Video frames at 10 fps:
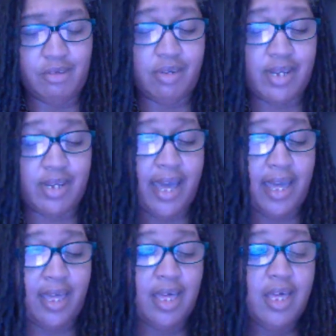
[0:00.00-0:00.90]

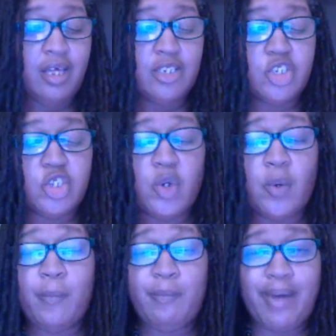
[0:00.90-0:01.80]
Okay? So
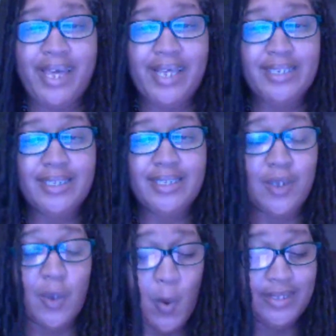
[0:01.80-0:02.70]
based on
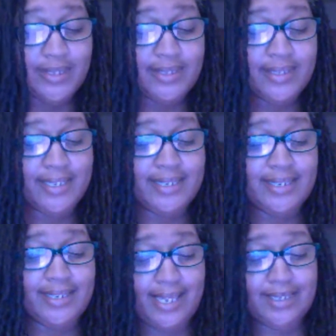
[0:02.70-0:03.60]
today's
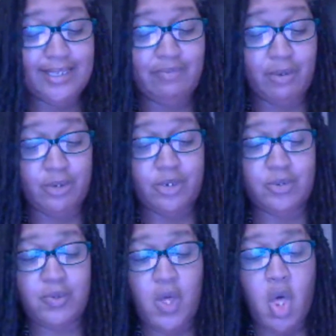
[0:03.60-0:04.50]
devotional,
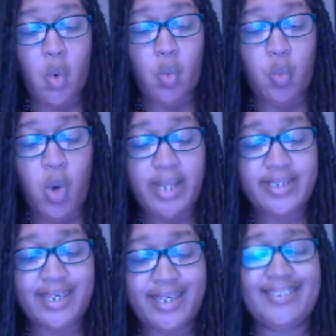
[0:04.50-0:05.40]
what is
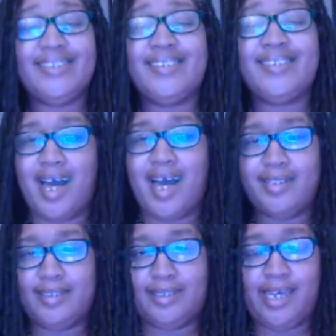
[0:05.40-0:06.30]
God saying to
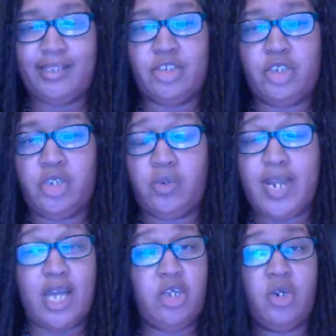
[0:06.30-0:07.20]
you? Now, you don't
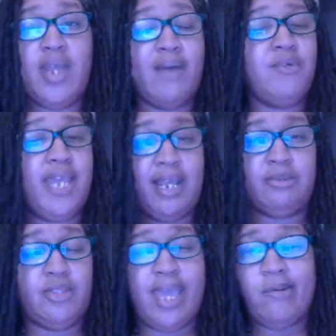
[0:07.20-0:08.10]
have to answer that
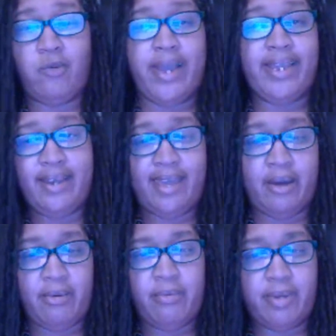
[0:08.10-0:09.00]
right now.
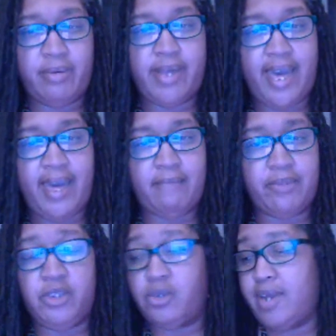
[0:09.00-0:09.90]
Okay? You
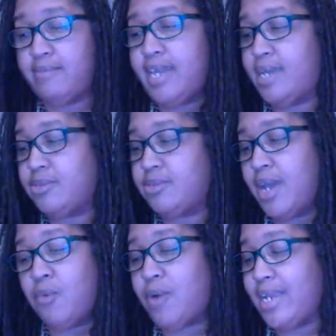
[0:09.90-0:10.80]
don't have to answer that
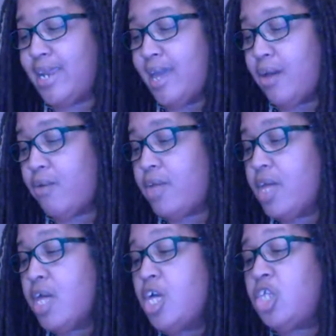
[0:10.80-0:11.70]
right now.
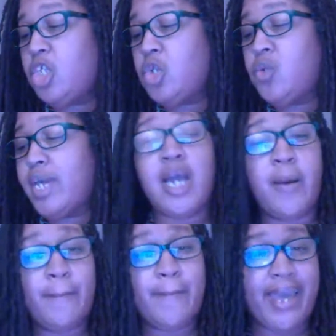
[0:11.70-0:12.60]
You can
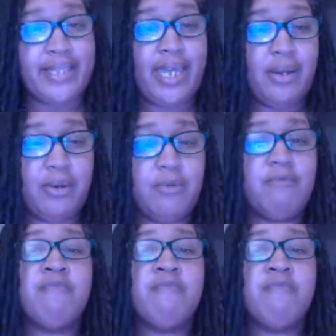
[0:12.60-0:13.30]
come back later